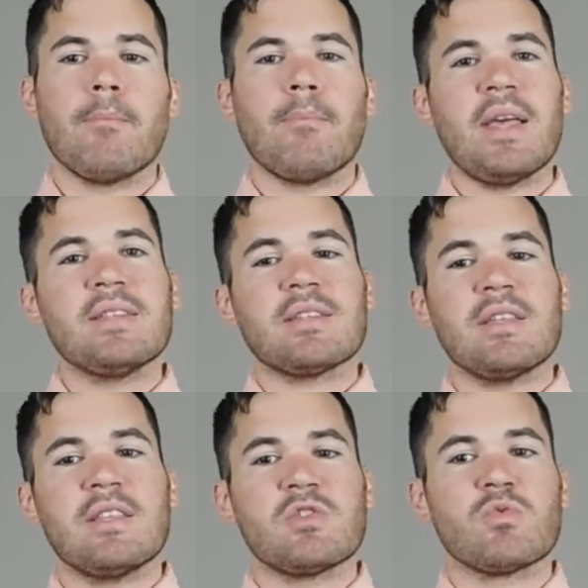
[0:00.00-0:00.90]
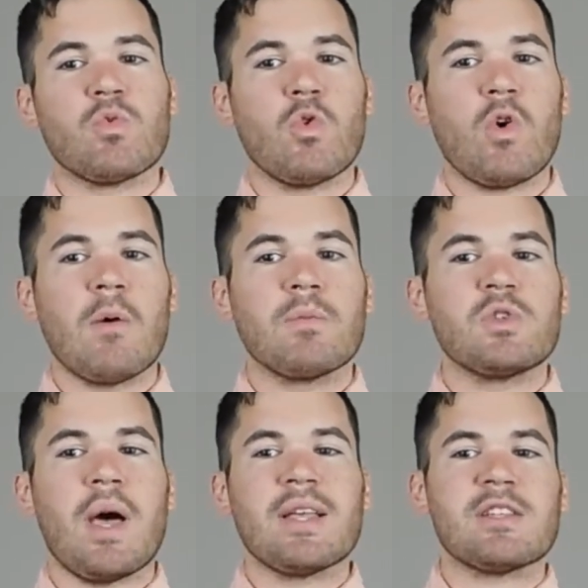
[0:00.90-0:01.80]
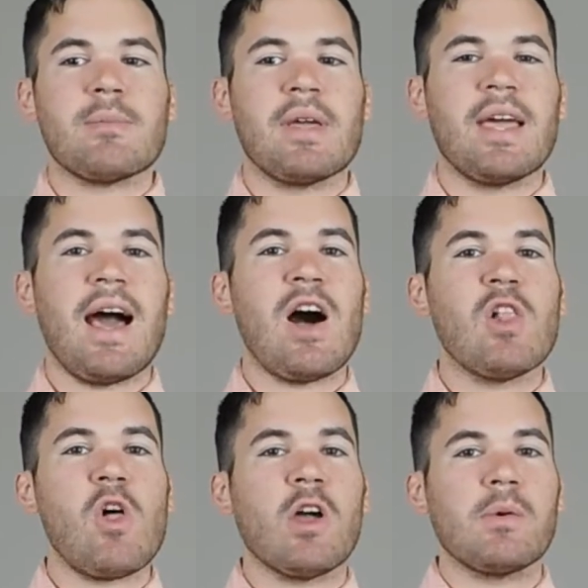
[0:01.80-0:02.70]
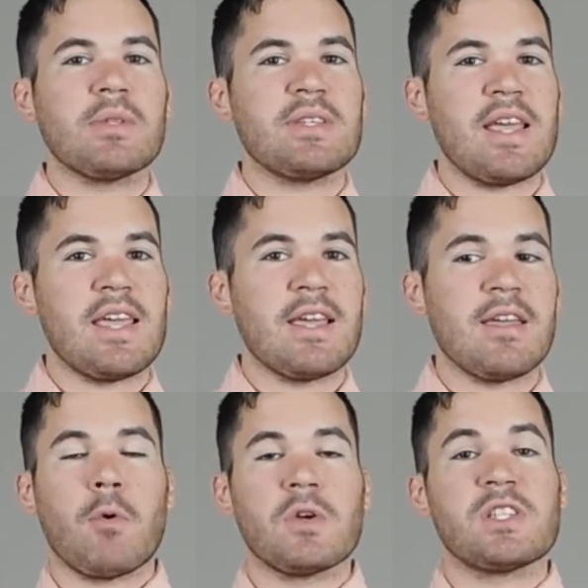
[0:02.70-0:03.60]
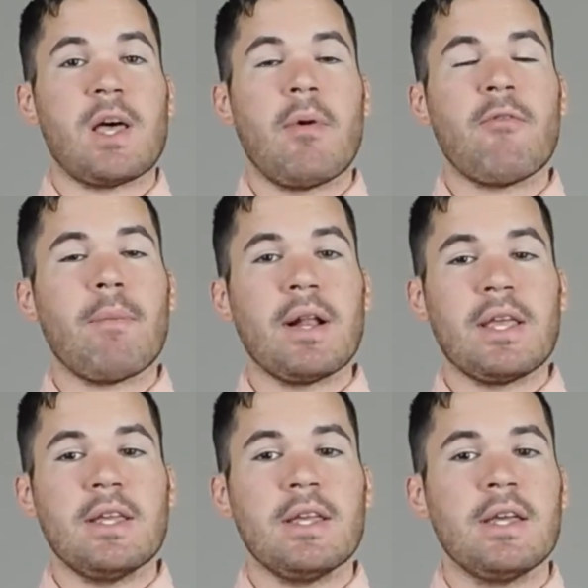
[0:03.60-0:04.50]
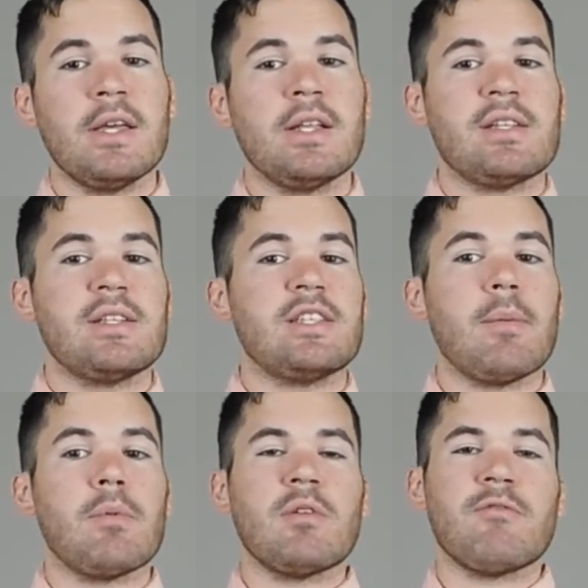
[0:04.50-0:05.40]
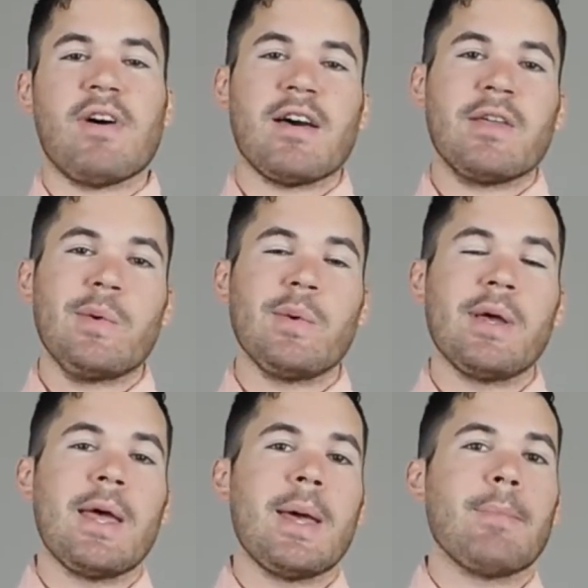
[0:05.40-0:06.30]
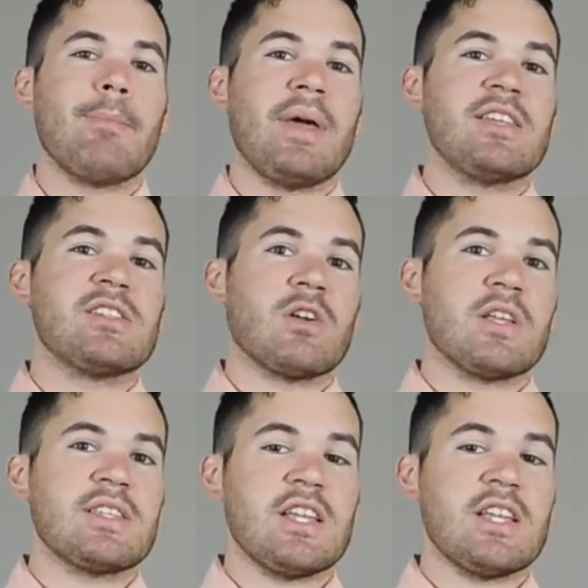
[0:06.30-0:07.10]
Basically, this rule helps you estimate how long it will take for a sum of money to double in value based on its